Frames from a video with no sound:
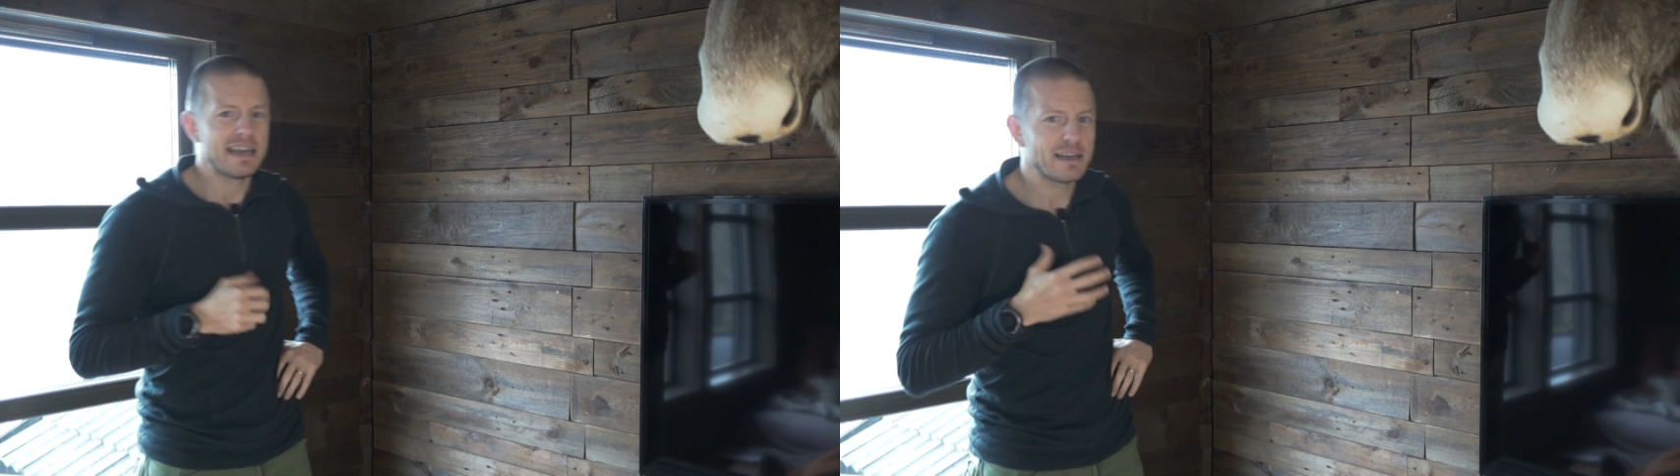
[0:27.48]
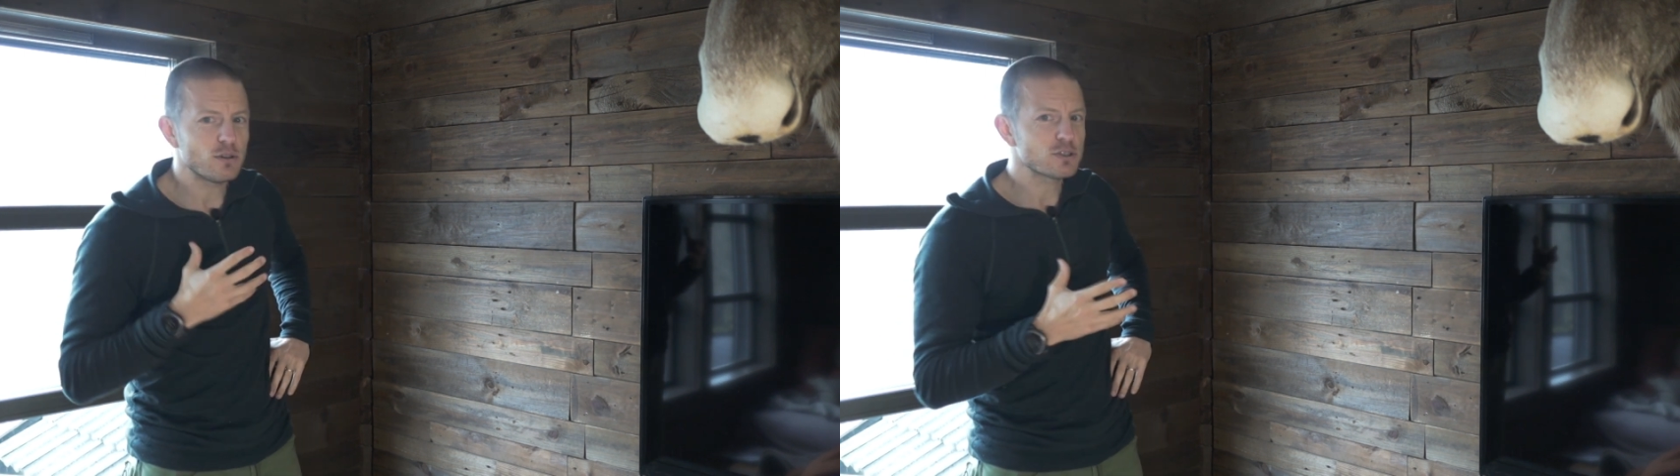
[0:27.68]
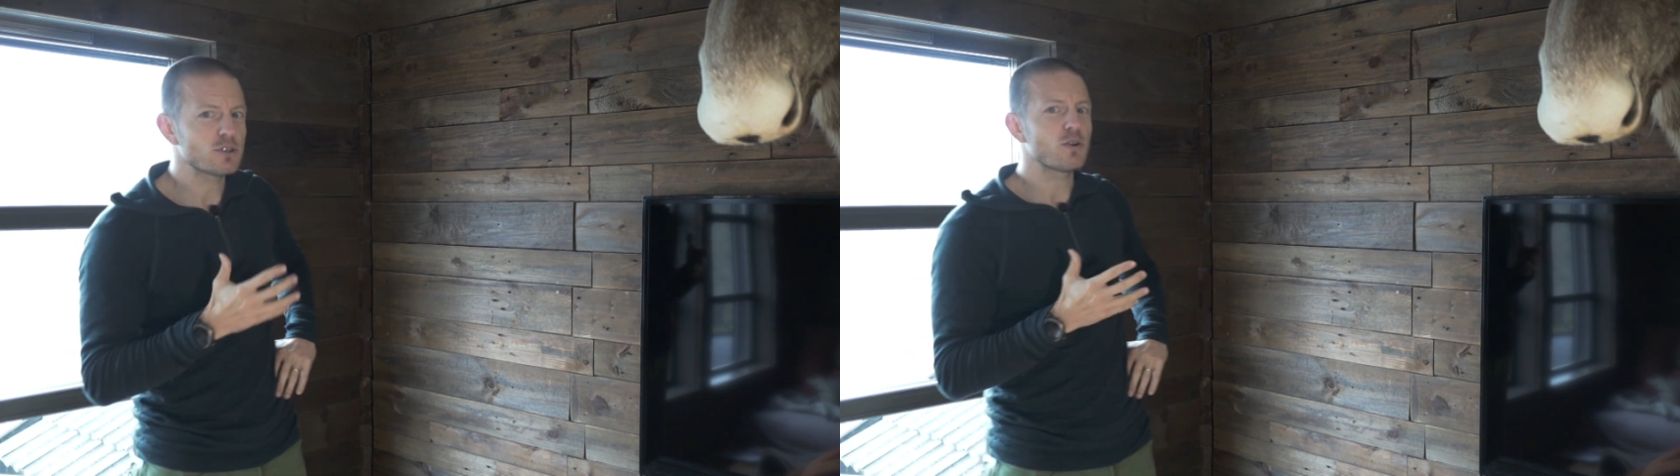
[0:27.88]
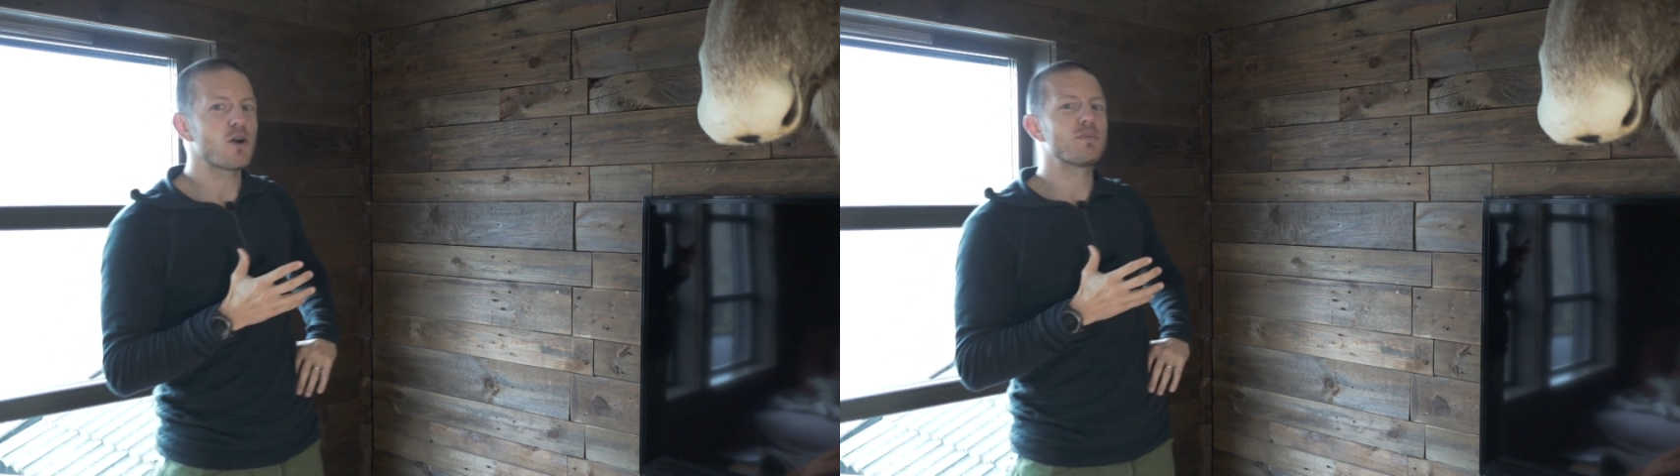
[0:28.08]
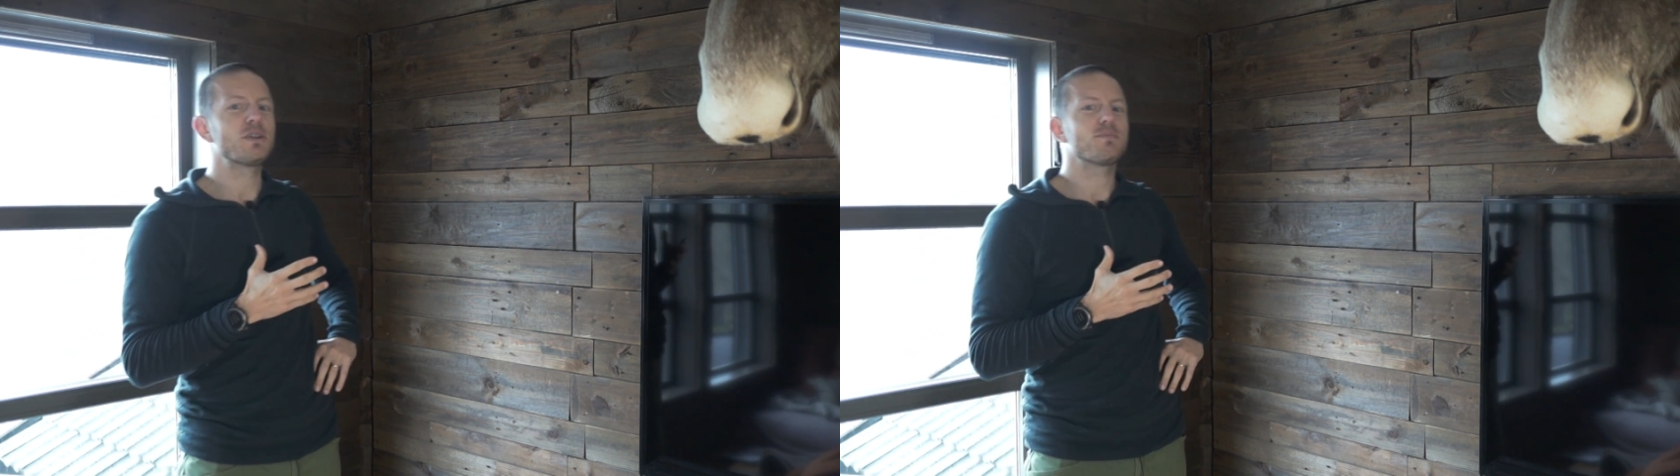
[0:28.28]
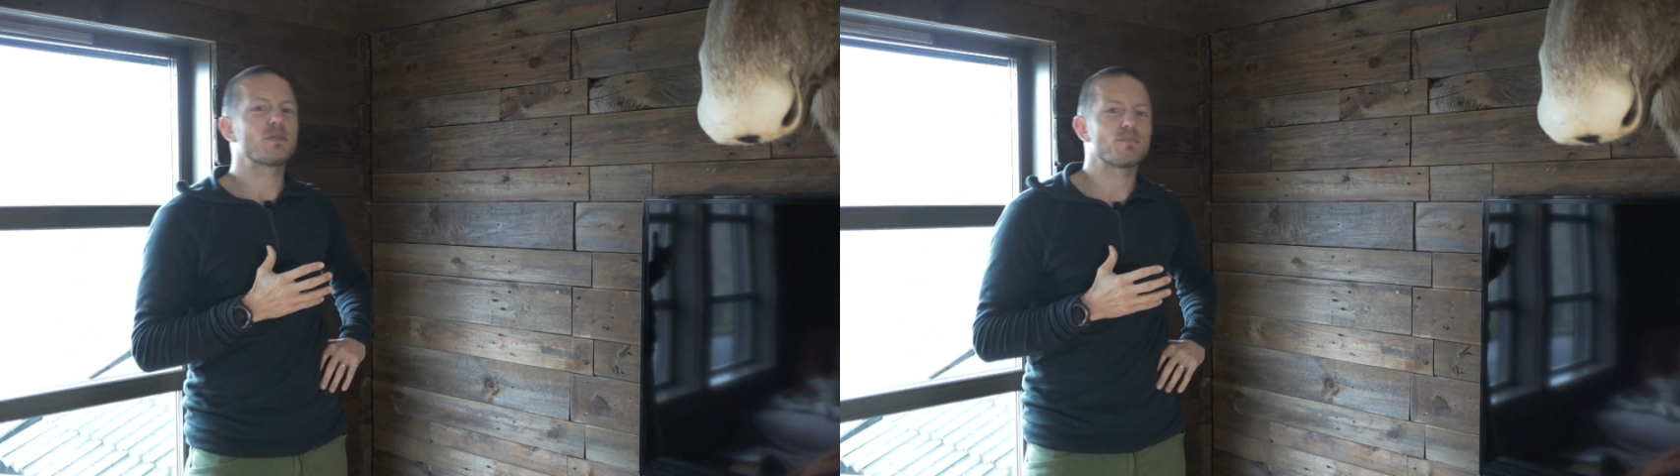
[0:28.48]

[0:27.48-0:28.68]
It also opened up the